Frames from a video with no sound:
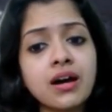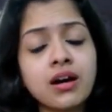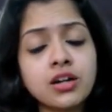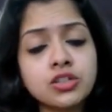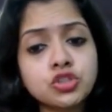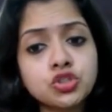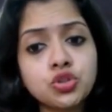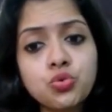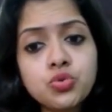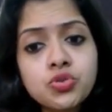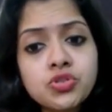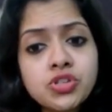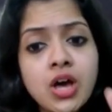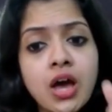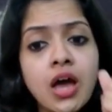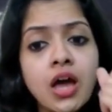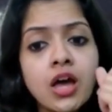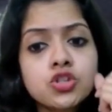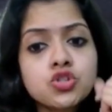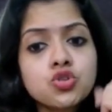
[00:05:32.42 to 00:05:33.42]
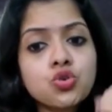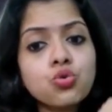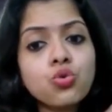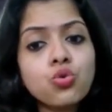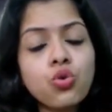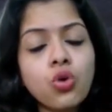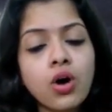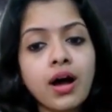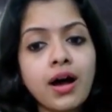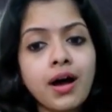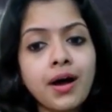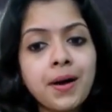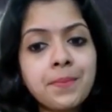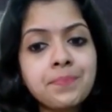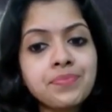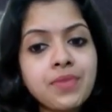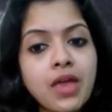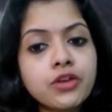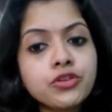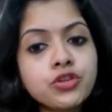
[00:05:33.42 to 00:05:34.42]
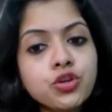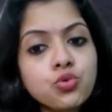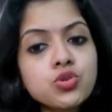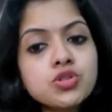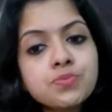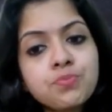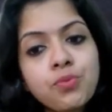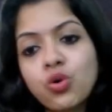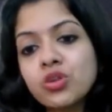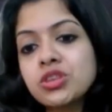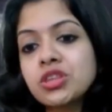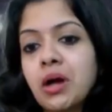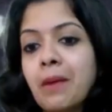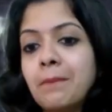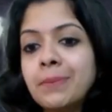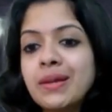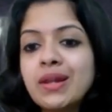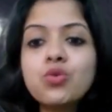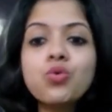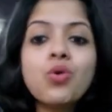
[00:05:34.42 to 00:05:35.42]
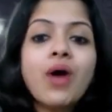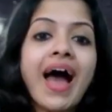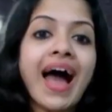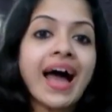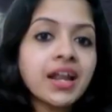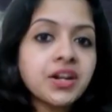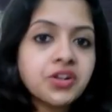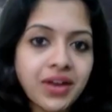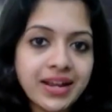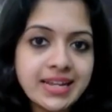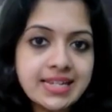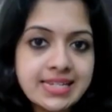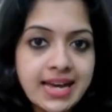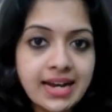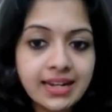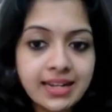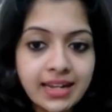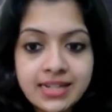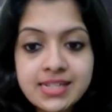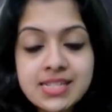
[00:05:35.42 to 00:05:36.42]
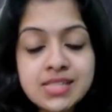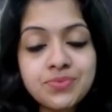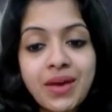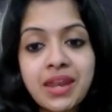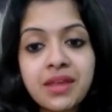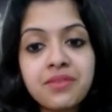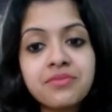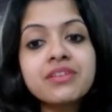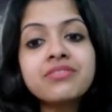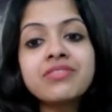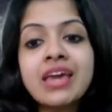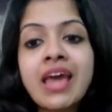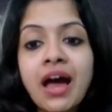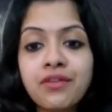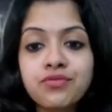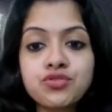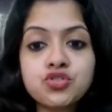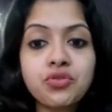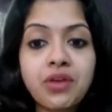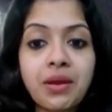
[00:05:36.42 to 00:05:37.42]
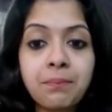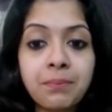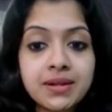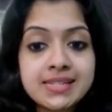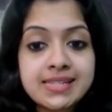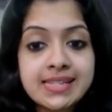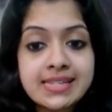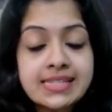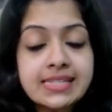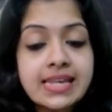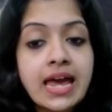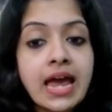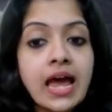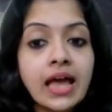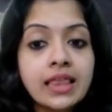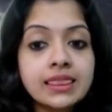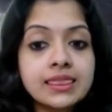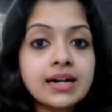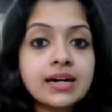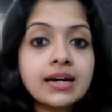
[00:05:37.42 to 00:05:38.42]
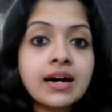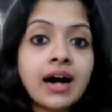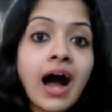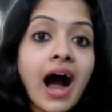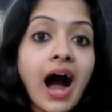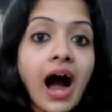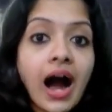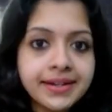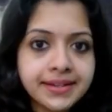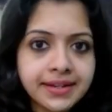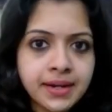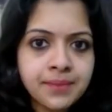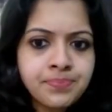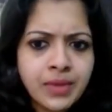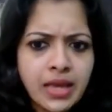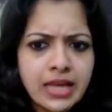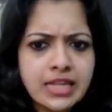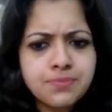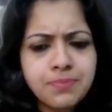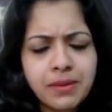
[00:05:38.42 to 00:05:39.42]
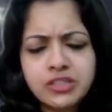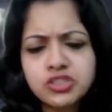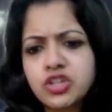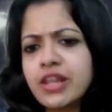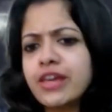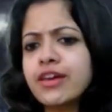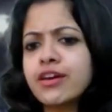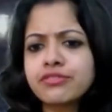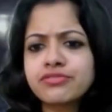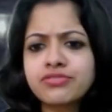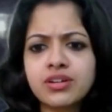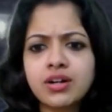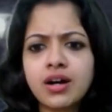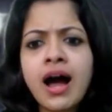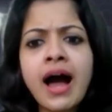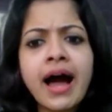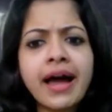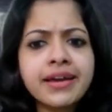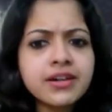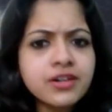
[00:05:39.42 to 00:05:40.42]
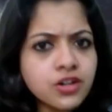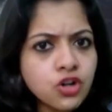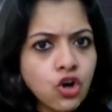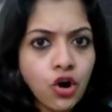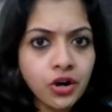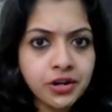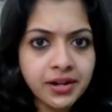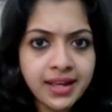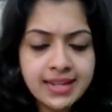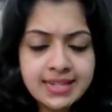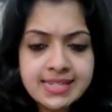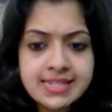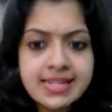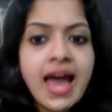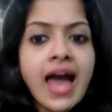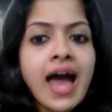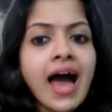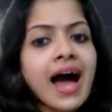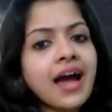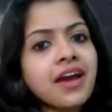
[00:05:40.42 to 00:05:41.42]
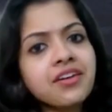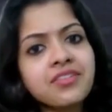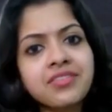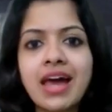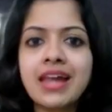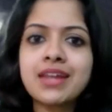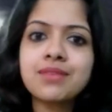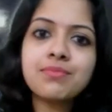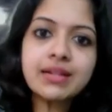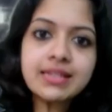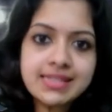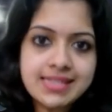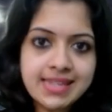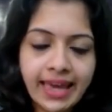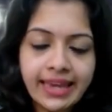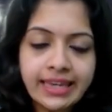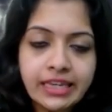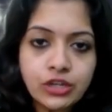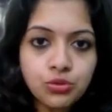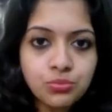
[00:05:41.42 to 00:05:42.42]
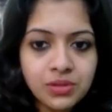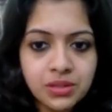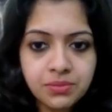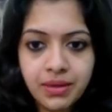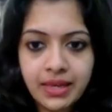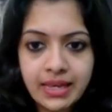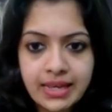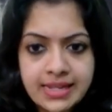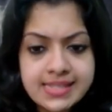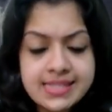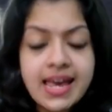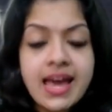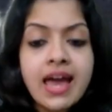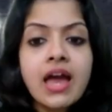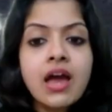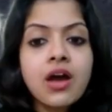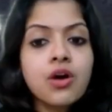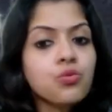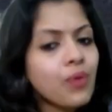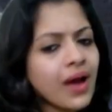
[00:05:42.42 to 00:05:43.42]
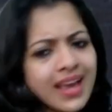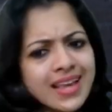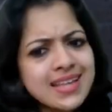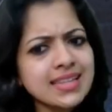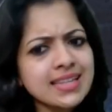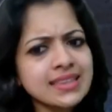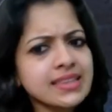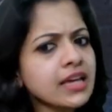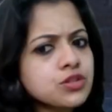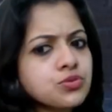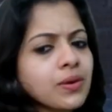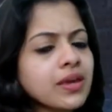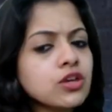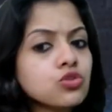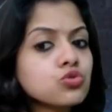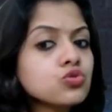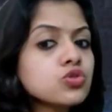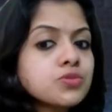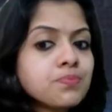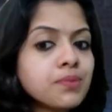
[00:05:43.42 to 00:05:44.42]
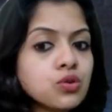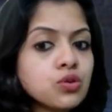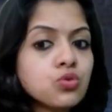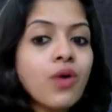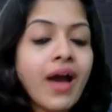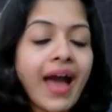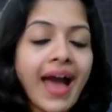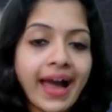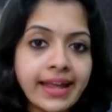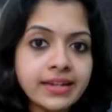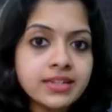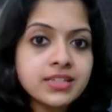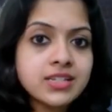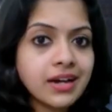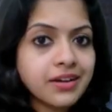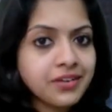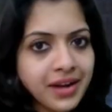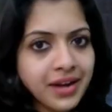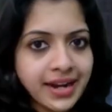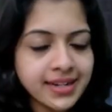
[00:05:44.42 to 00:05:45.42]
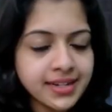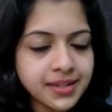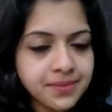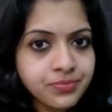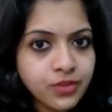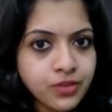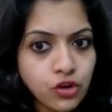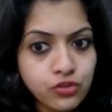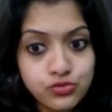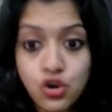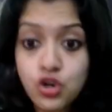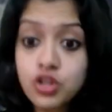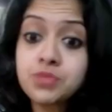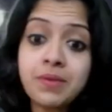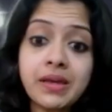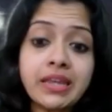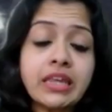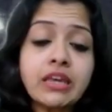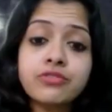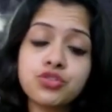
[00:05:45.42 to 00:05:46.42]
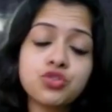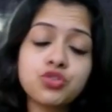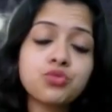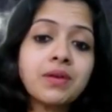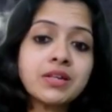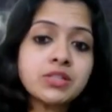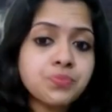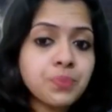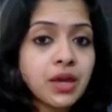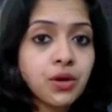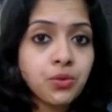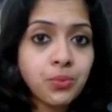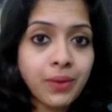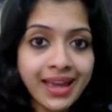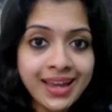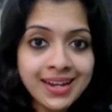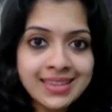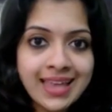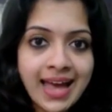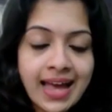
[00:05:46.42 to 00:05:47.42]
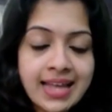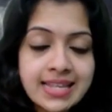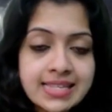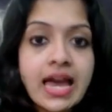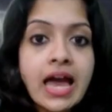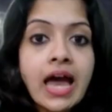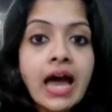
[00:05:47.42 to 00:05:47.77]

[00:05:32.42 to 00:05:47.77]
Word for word: choose to use both blue and red colors whenever we have to represent the heart, especially of higher chordates, higher animals like human beings? Why is it that we use blue and red? Of course, many of you must be aware that